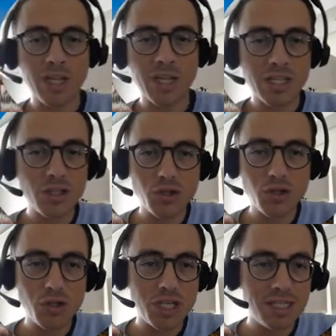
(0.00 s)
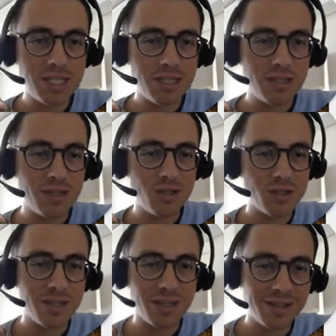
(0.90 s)
not too cheesy.
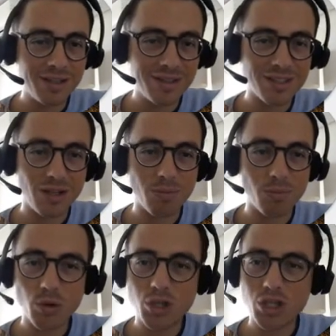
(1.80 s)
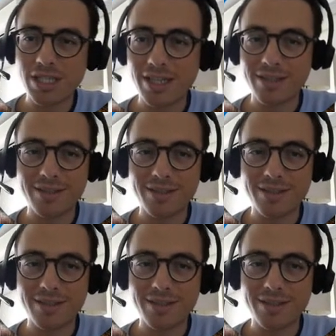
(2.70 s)
Usually it's a lot more cheesier.